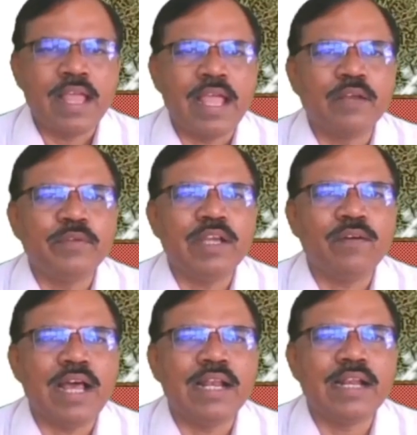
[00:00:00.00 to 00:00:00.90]
and we
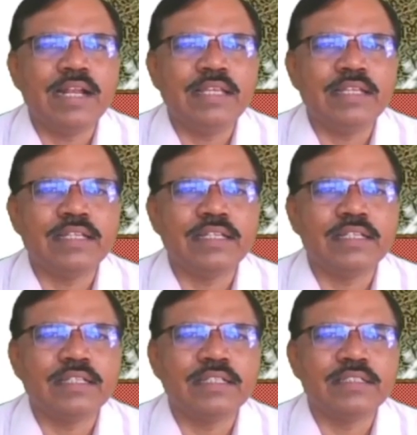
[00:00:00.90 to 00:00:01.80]
have already
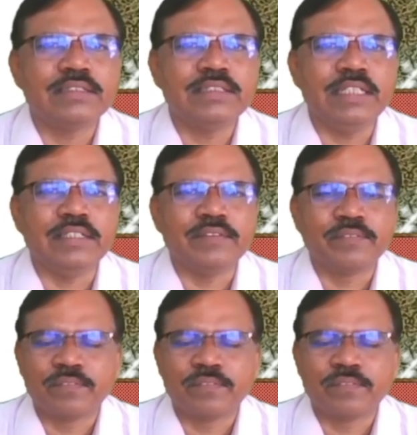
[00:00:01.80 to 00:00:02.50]
seen